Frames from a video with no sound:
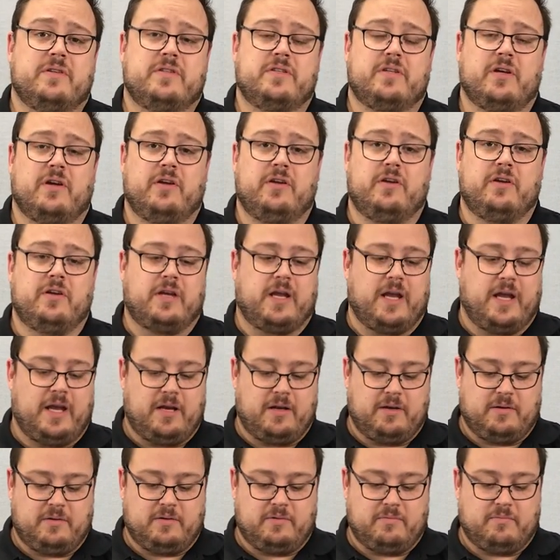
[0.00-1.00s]
So you
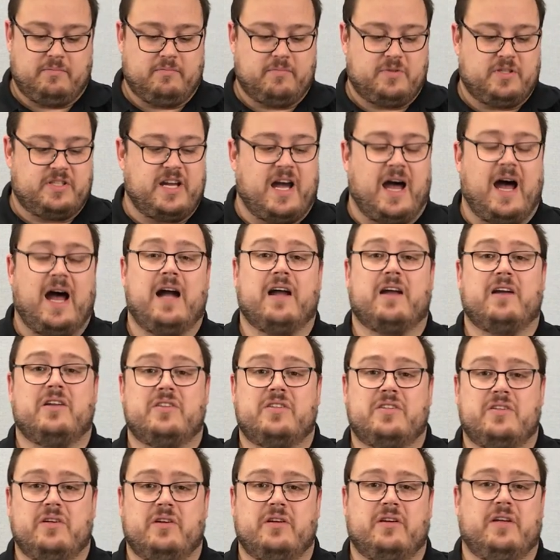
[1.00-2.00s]
can target
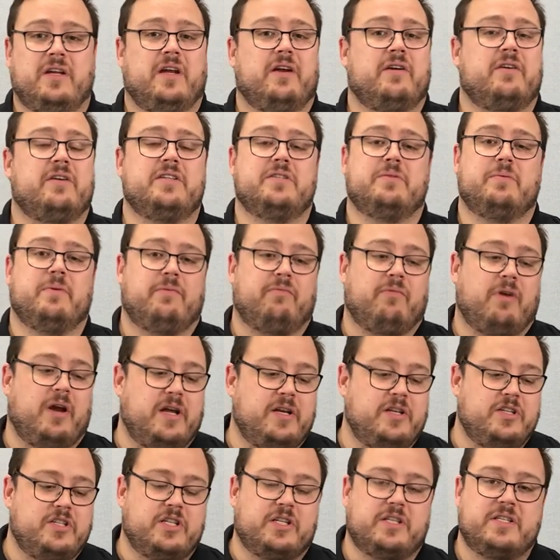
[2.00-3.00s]
certain areas with
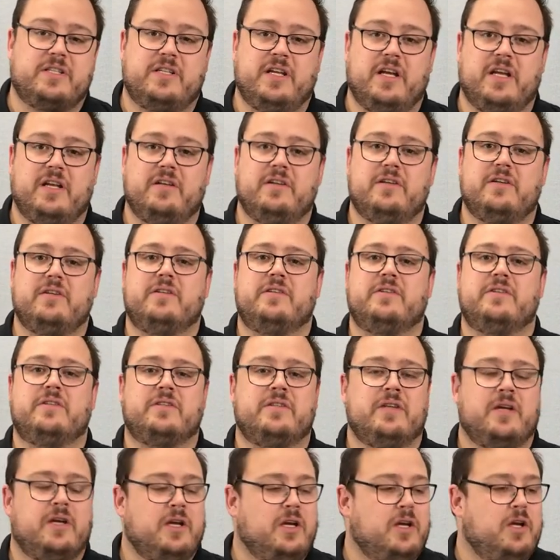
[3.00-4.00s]
range
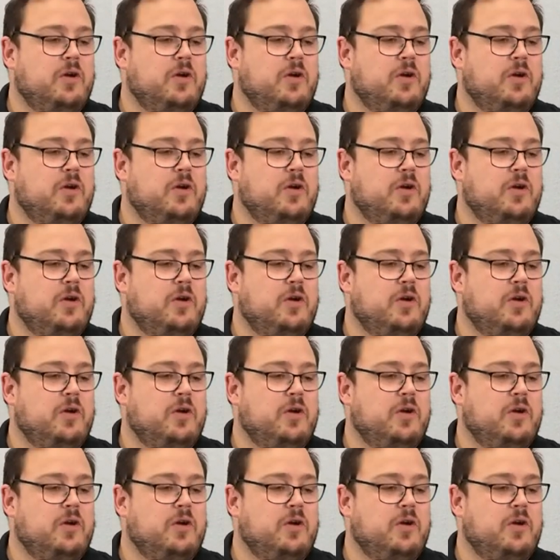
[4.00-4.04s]
extenders,